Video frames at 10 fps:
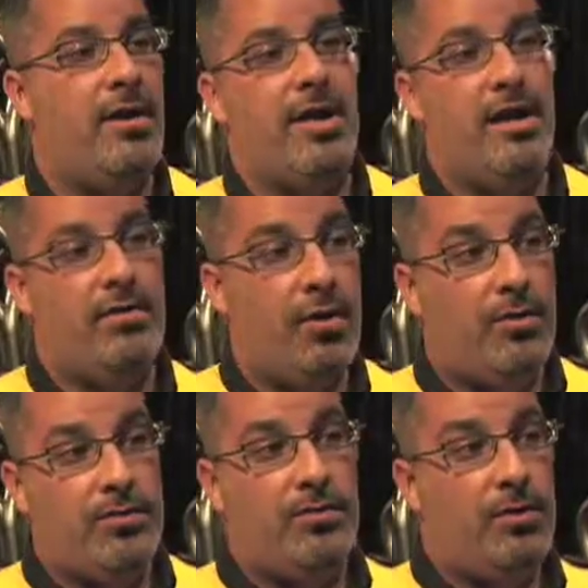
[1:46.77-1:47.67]
you have the
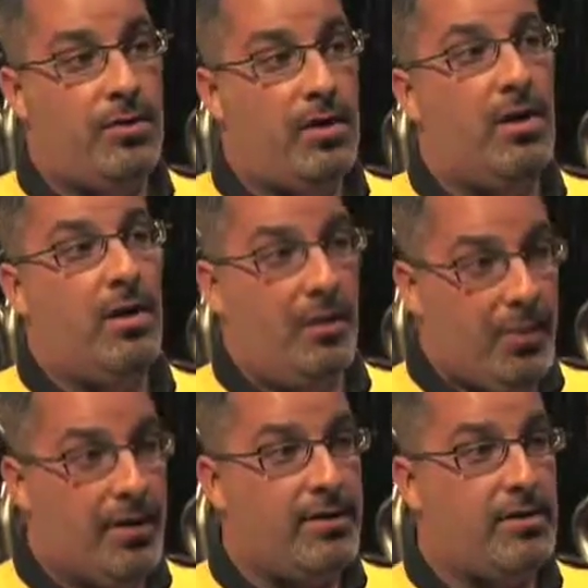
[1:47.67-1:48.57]
old school
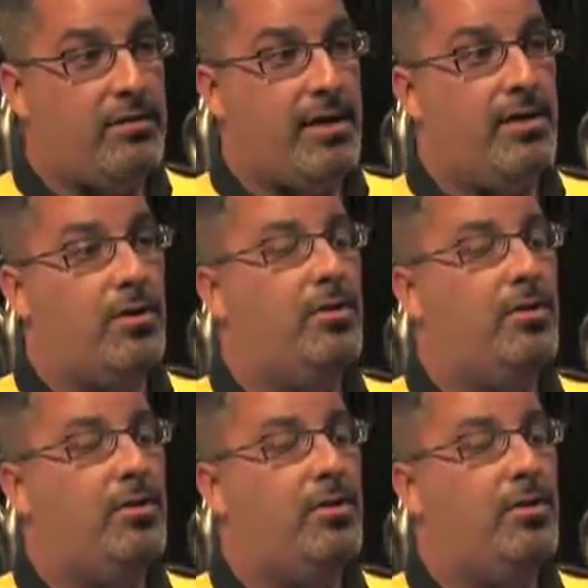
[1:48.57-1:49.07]
appearance of the vehicle